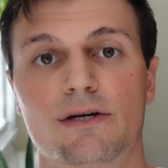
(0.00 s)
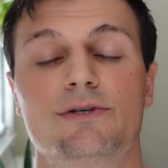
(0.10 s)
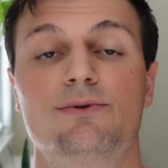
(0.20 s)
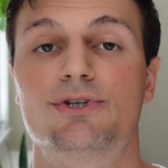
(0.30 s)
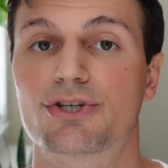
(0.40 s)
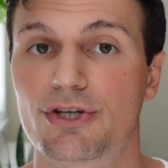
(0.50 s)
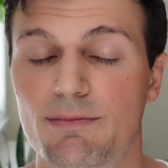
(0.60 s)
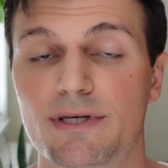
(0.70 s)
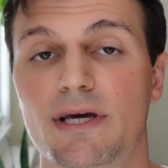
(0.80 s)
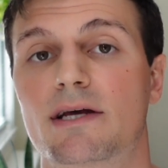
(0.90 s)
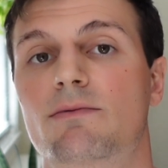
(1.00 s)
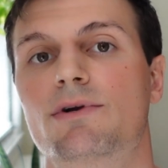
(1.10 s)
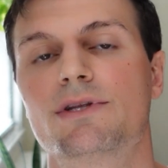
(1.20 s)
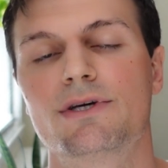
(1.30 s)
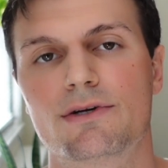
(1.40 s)
you should be getting
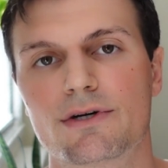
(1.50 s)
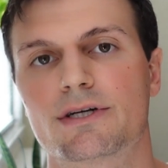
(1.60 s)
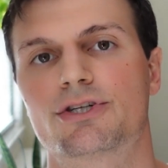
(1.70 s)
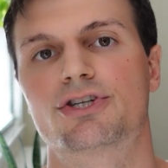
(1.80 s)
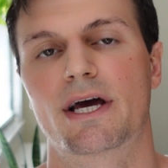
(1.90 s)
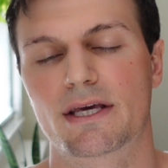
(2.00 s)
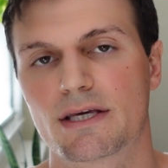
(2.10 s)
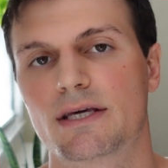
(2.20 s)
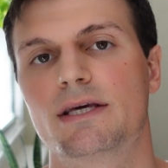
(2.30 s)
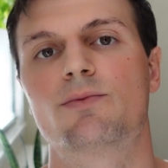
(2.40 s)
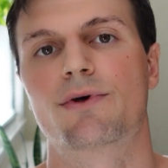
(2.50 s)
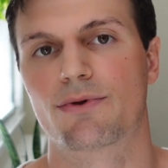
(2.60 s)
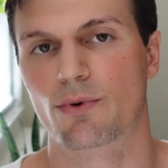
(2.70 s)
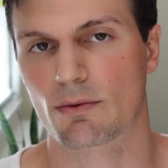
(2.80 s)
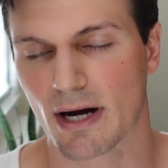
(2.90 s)
really good at checking in with
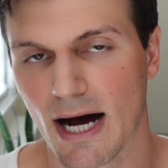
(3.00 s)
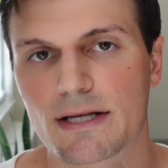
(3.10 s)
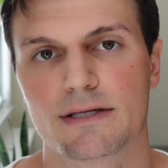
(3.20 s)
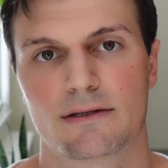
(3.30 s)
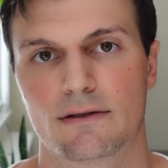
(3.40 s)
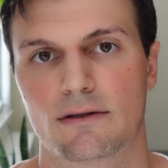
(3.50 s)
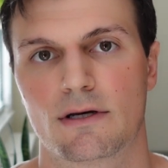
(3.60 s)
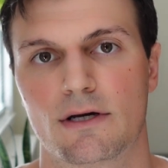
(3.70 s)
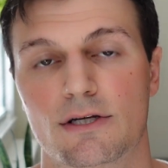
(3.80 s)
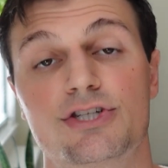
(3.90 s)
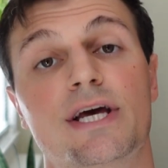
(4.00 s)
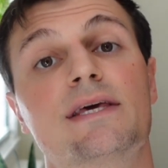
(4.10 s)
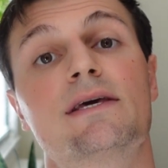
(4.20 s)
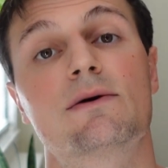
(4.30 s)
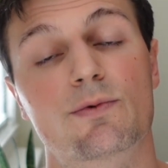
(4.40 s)
your body,
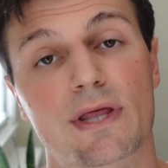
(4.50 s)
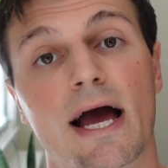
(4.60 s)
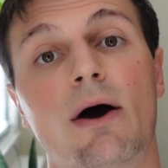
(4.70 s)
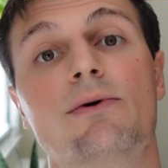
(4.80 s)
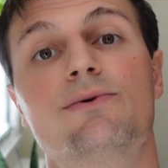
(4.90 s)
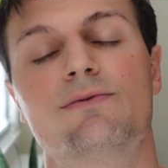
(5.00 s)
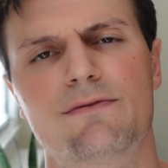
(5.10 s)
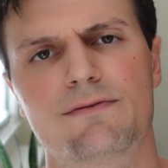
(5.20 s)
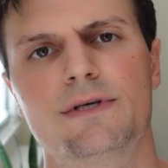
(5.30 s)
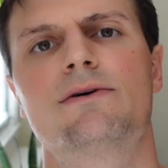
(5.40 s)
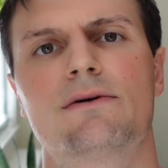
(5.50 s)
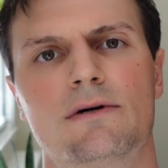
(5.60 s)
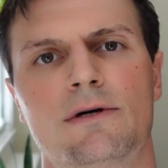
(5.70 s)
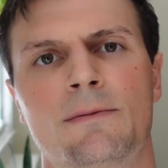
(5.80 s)
checking in with how you feel.